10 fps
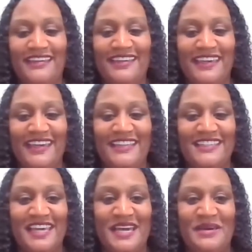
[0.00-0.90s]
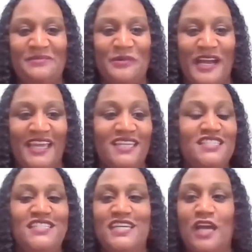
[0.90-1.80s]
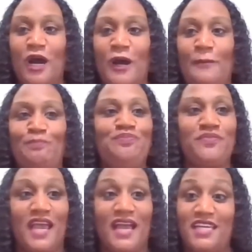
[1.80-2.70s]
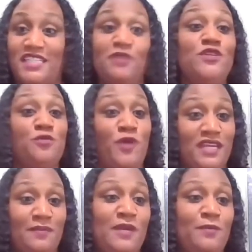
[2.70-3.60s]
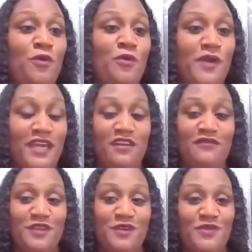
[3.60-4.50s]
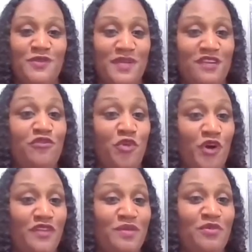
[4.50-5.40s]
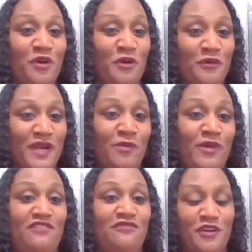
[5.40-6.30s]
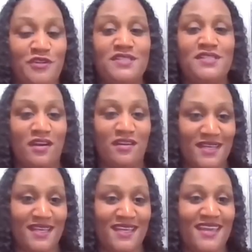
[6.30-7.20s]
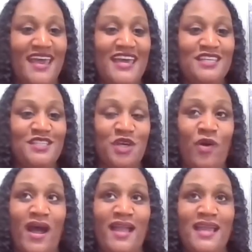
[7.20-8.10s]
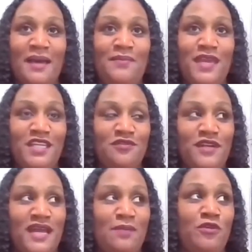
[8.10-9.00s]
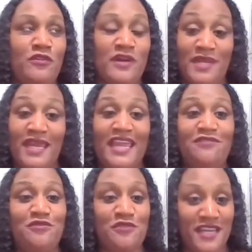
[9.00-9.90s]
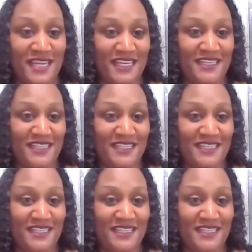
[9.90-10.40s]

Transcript: Yeah, Deb White, she was one of the people who interviewed me for the program when they first started it. Nice. So I got picked for that program in the 8th grade.